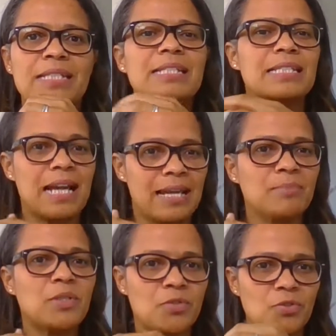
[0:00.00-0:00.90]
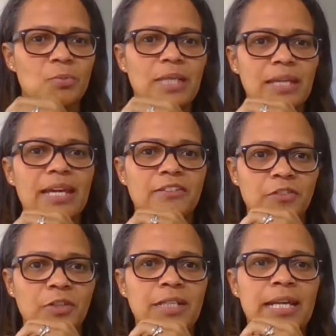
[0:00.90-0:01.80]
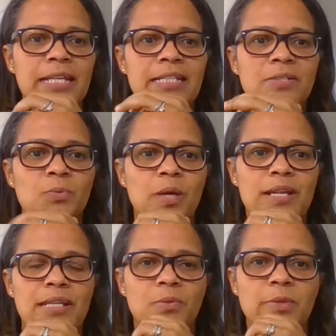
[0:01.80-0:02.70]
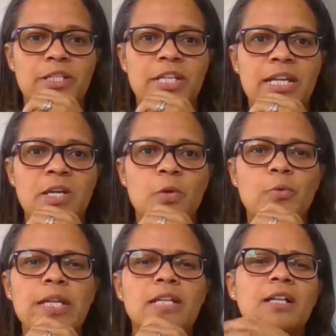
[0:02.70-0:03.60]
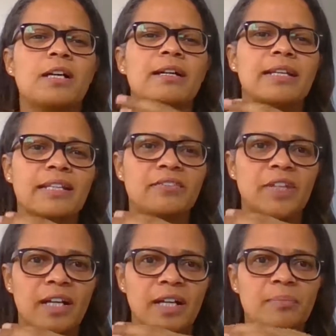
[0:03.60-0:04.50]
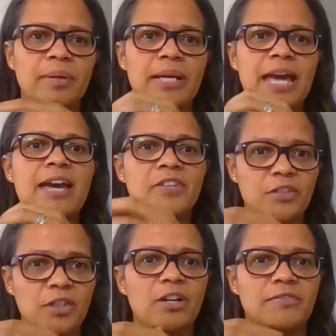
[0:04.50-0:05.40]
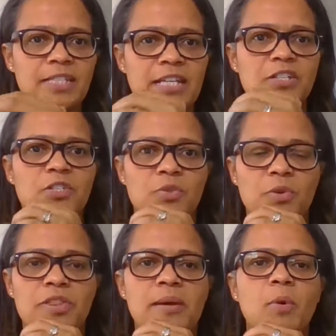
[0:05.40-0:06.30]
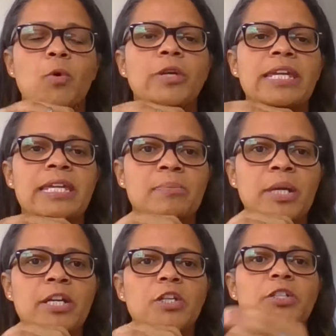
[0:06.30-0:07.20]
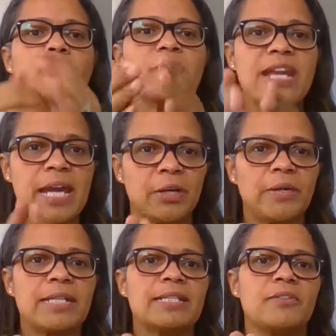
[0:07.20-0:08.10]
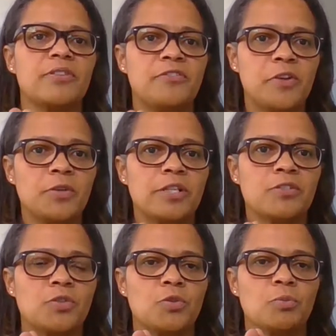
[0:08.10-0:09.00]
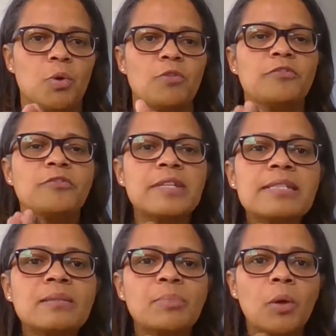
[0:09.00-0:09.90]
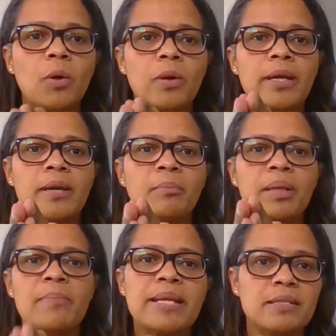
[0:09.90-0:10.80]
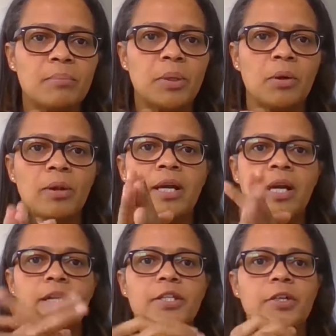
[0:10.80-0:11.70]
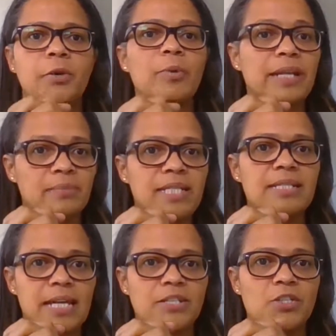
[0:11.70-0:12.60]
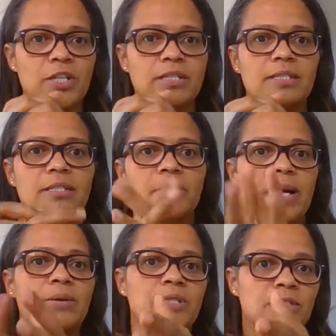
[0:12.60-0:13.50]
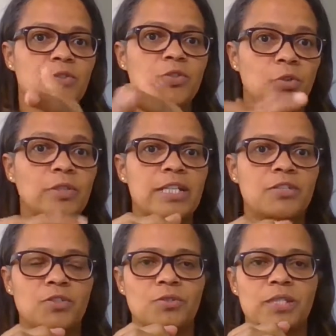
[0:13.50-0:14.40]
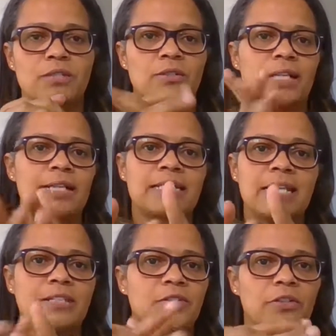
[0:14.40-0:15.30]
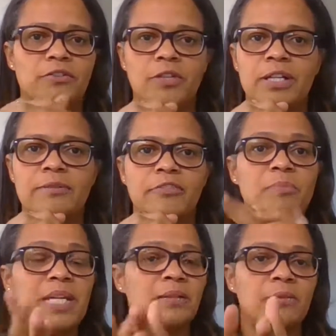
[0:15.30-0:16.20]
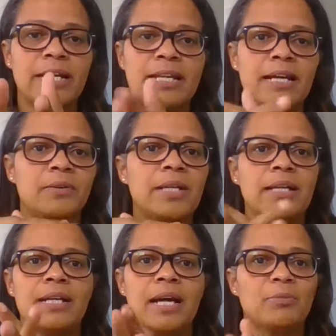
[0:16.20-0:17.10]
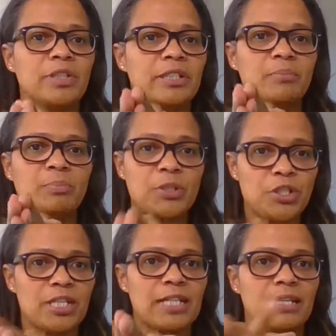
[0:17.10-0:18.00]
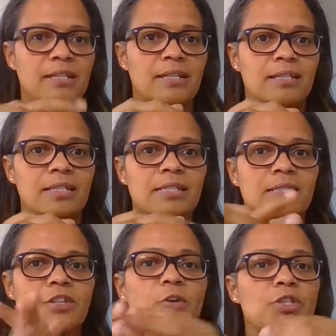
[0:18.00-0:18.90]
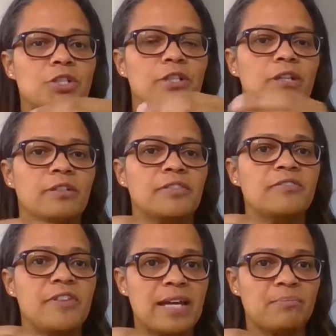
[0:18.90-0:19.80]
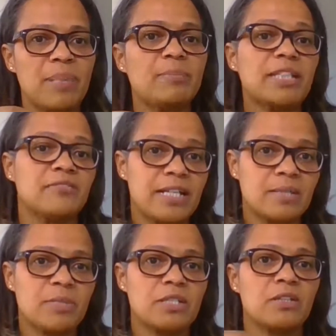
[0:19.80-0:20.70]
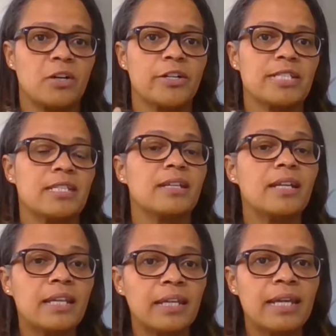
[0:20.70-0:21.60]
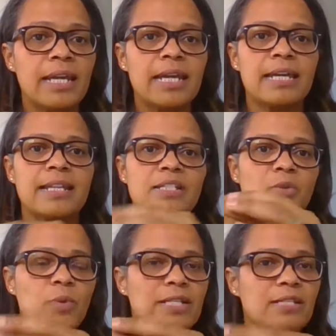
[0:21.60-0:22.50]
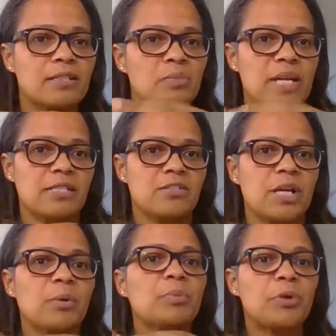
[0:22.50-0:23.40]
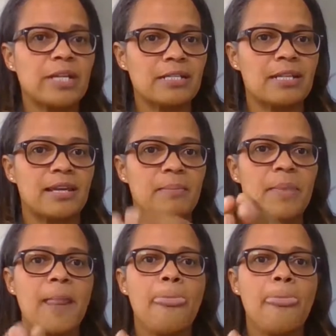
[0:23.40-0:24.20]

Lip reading: a time-consuming effort, and it's one in which we can't give up having the conversations with them or keep, you know, narrowing down the focus to more feasible, implementable, you know, recommendations around certain issues. And so, like I said, you know, for me right now, I'm really pushing this notion of public investments in RD&E. And that's the one single message I will bring to them